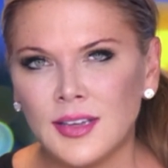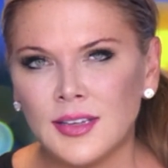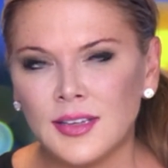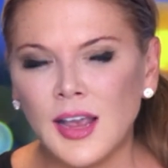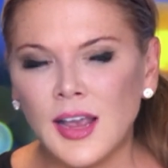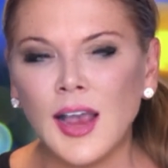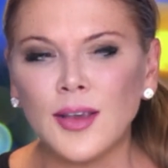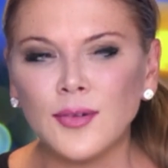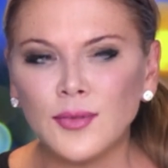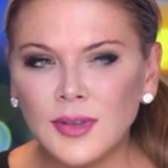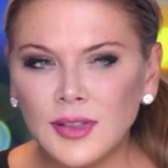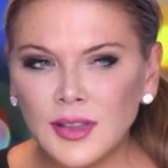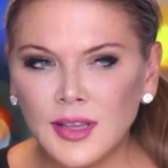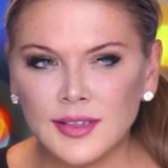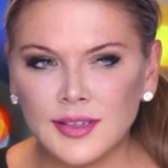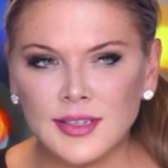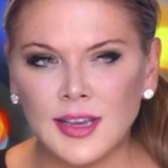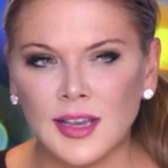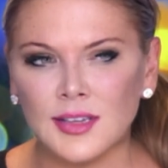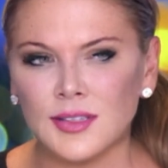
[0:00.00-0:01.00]
Now, I
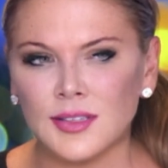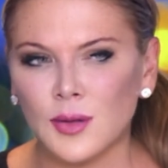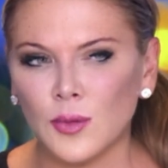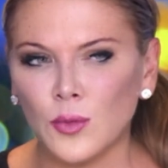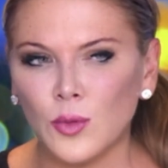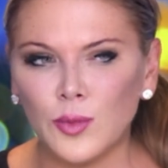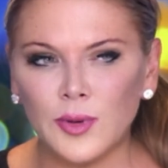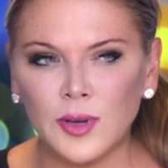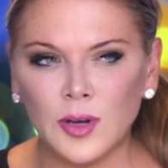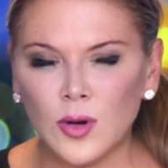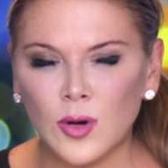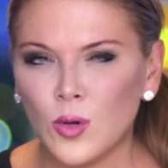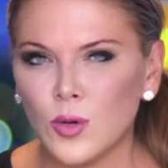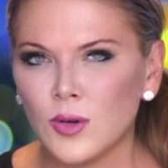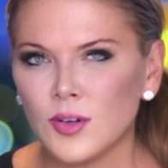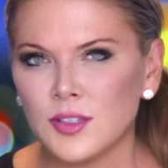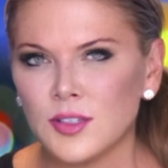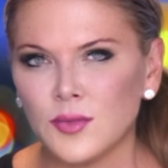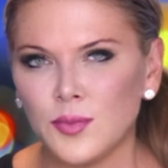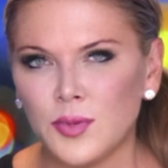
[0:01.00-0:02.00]
realize, yes, there will be a
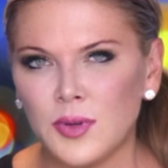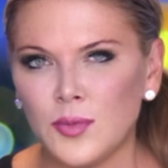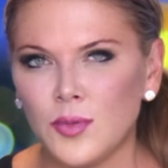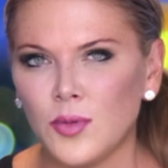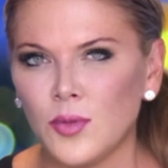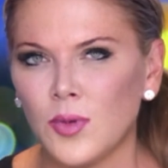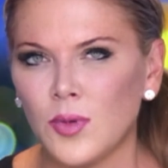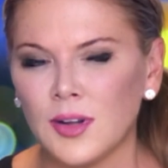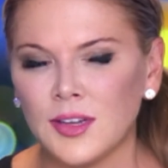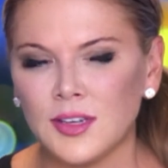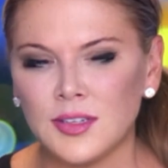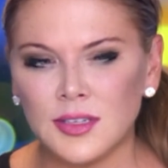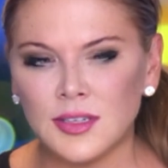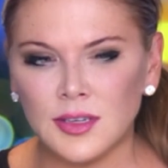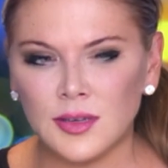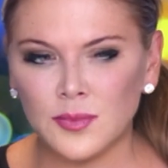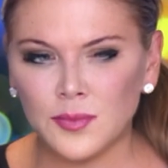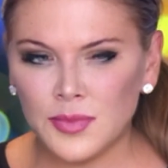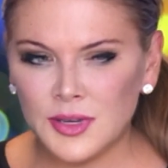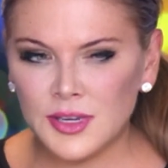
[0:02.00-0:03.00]
course of people wanting to
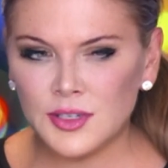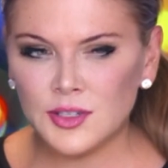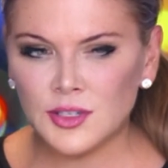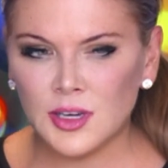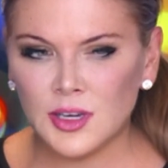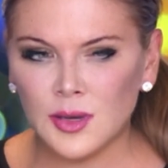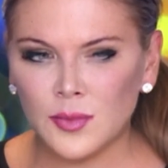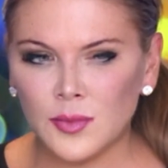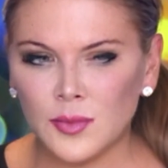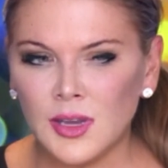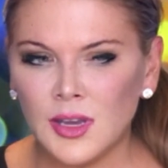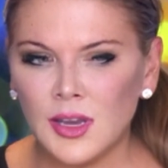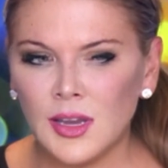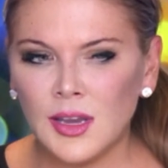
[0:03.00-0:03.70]
impeach him.